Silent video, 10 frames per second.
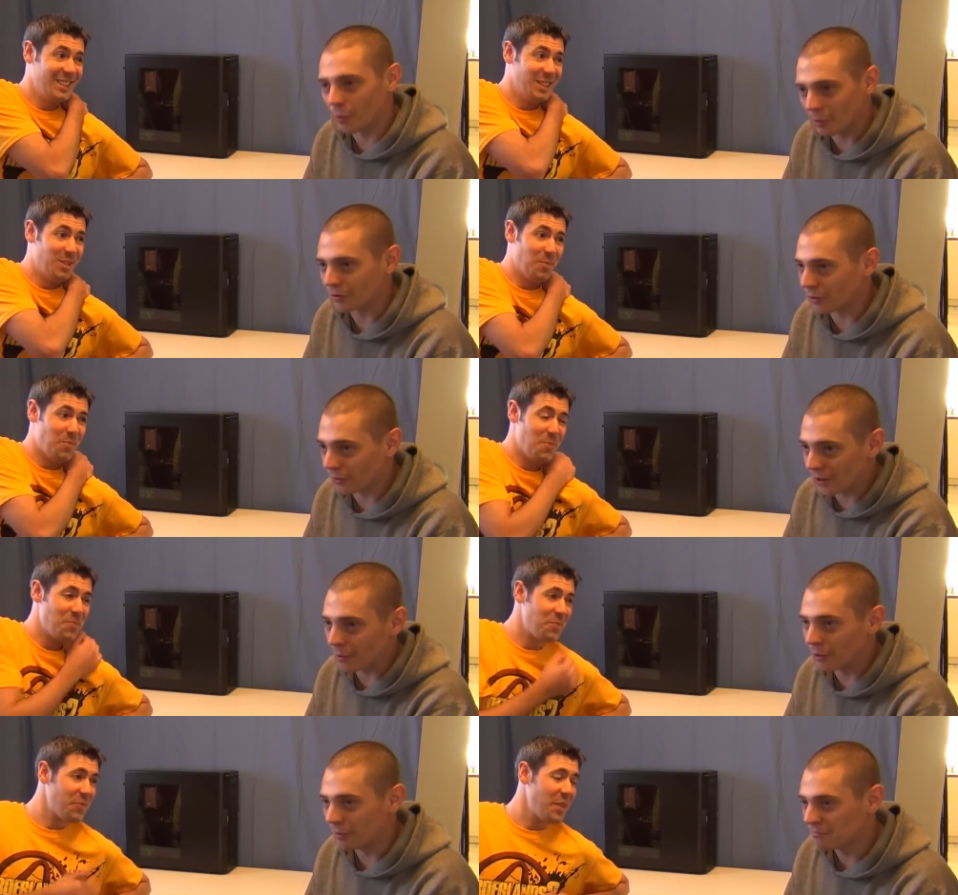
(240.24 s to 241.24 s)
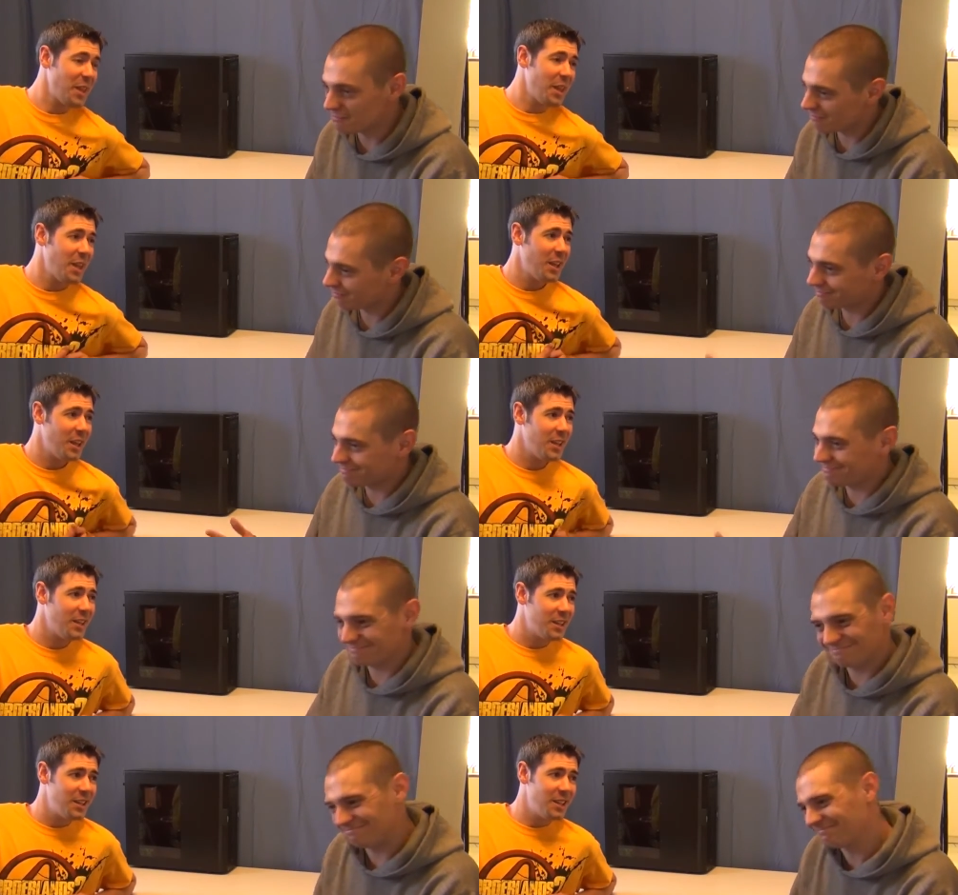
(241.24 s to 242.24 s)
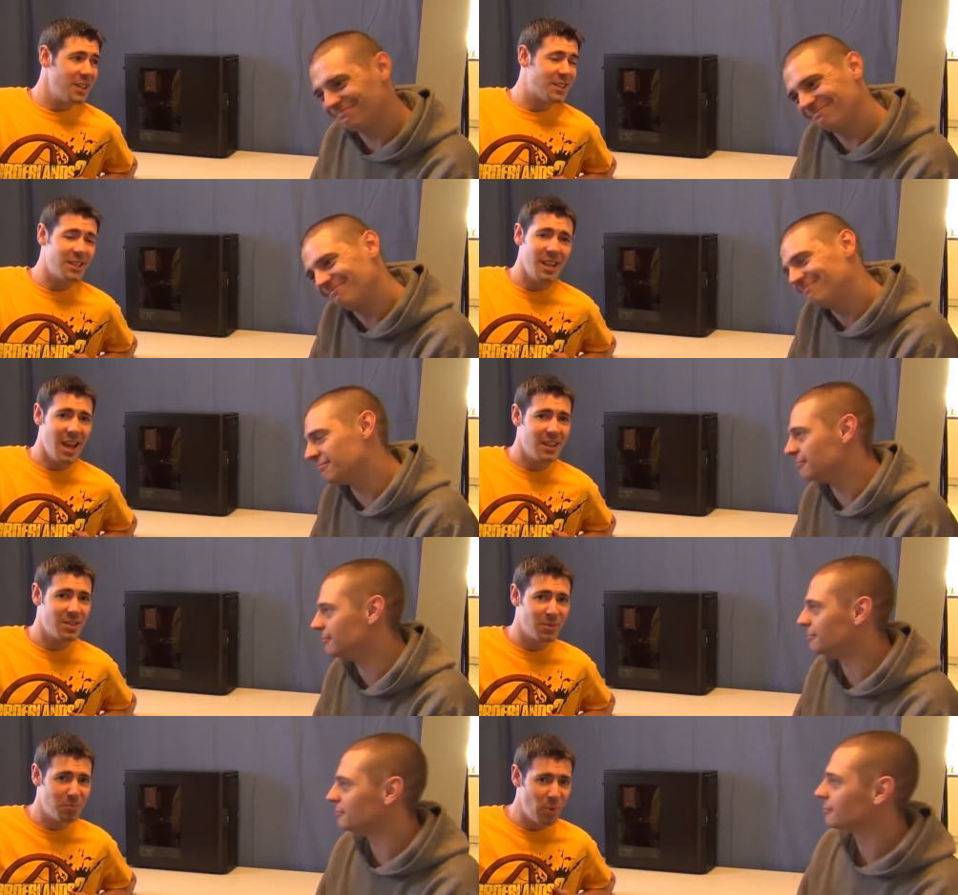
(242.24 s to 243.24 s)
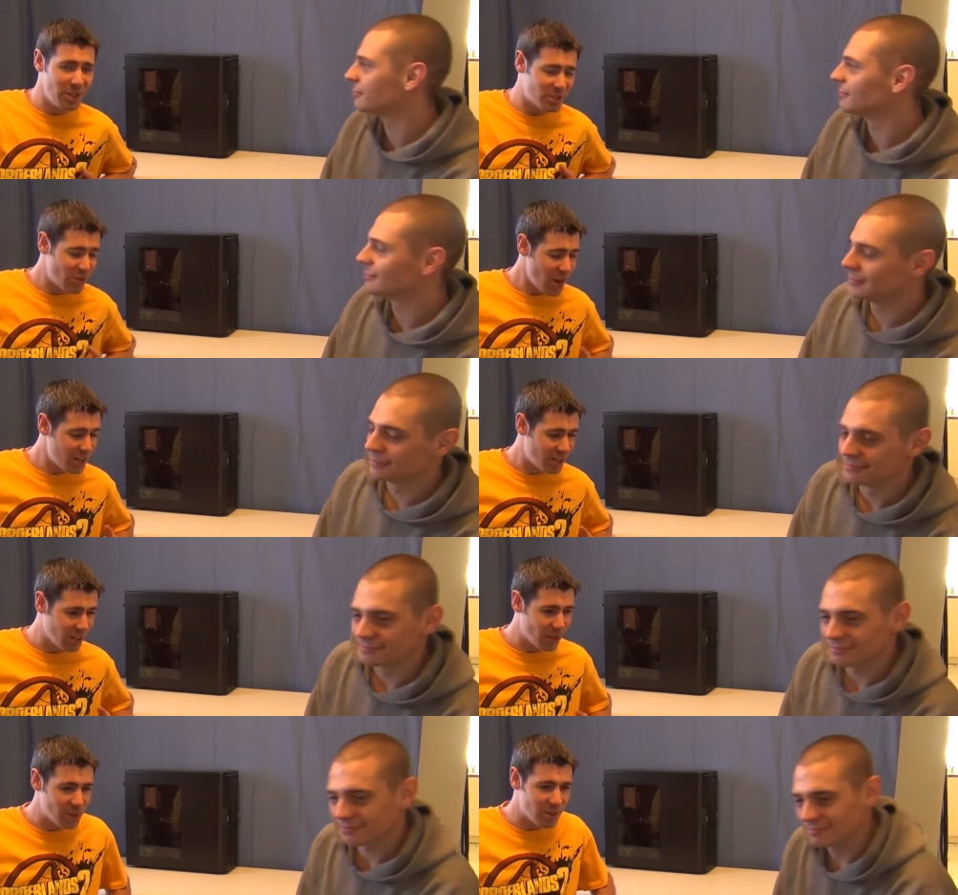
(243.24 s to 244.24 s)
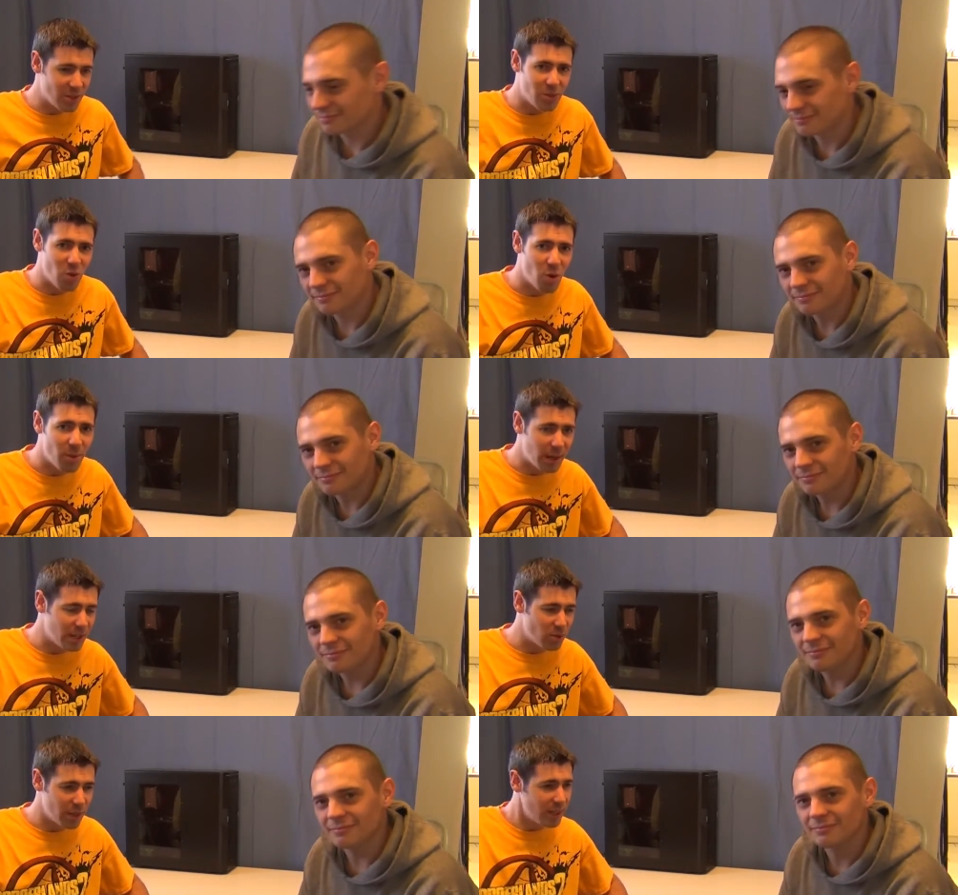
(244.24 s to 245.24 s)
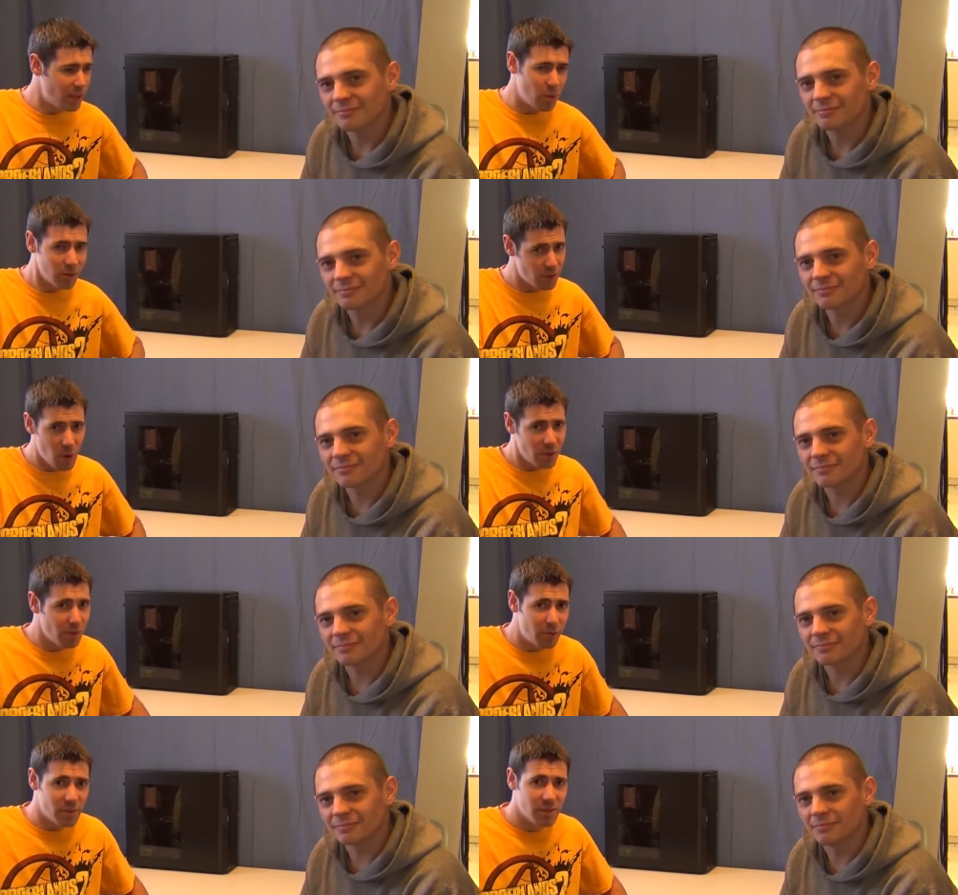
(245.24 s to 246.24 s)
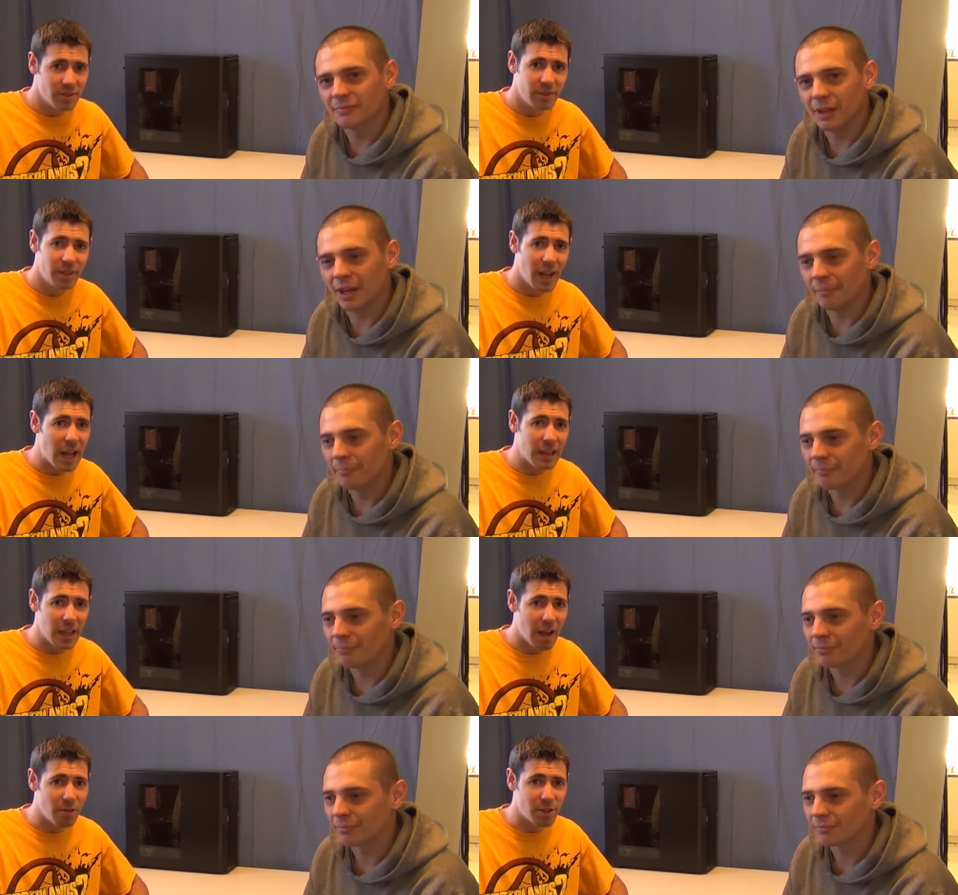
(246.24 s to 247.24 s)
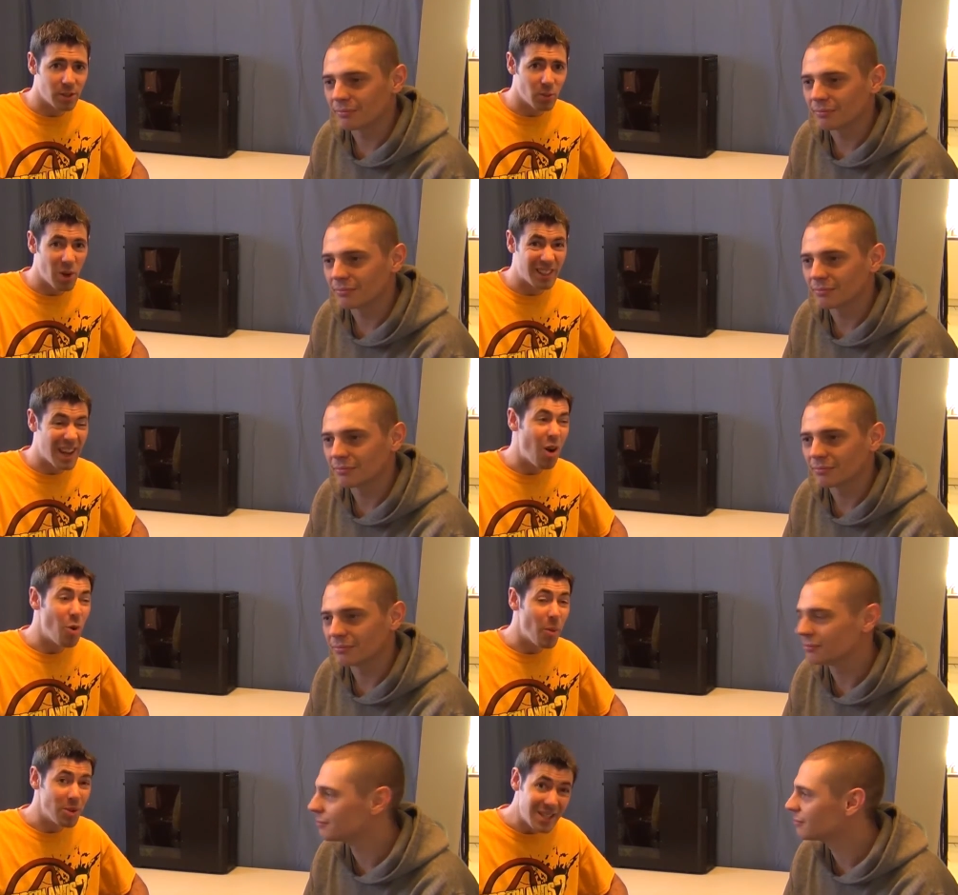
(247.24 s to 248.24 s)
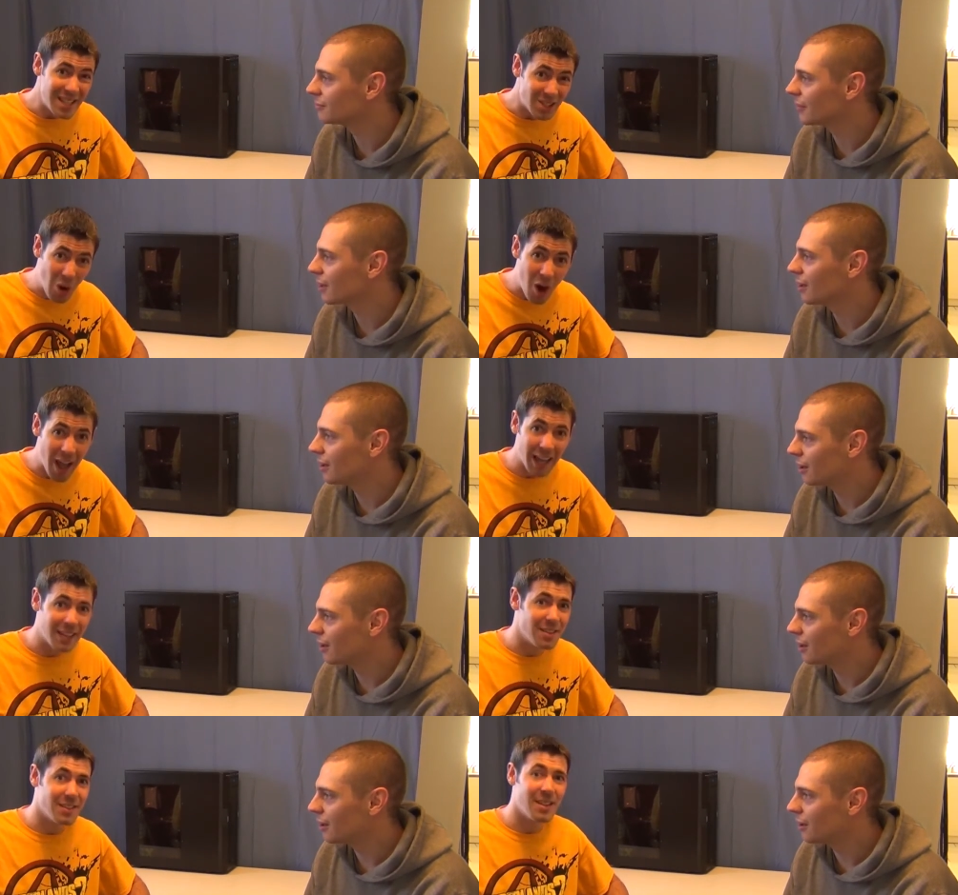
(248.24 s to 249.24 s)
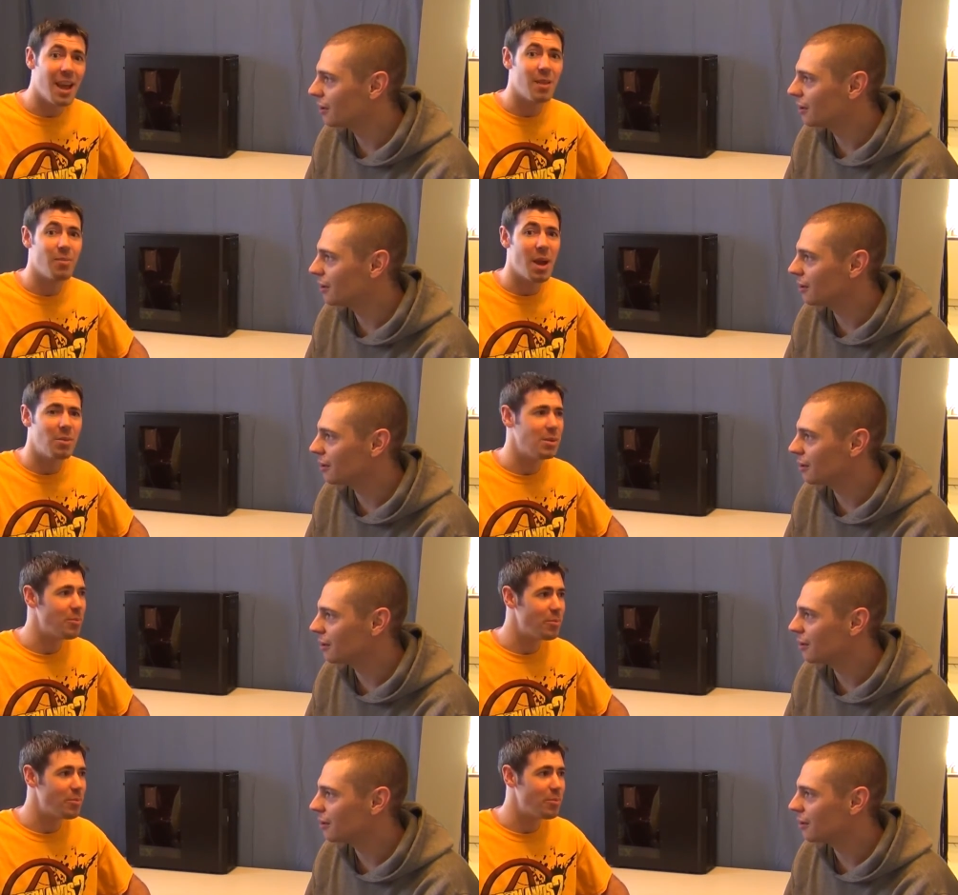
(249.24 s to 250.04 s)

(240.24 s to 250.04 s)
Speaker 1: what we saw on that one it's a, yeah, mm. it's a hmm. pretty strange conclusion to draw, but literally there was no difference. Yeah. Uh, the averages worked out almost entirely the same. Maybe